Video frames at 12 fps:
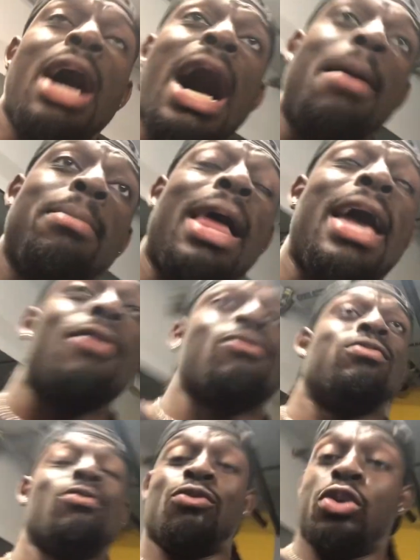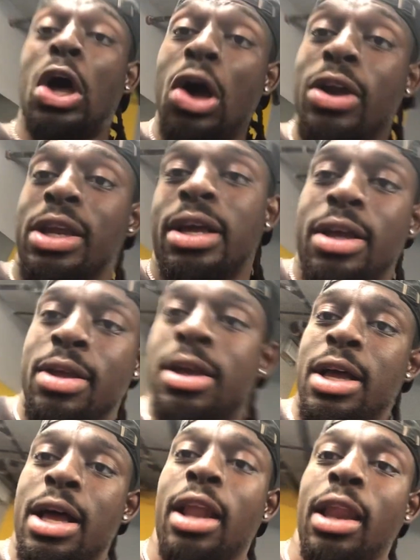I'm, like, vlogging
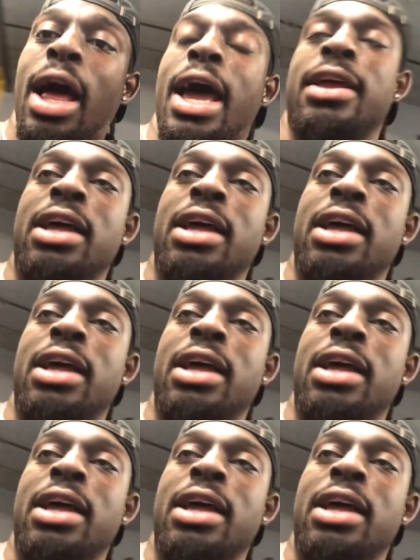a lot.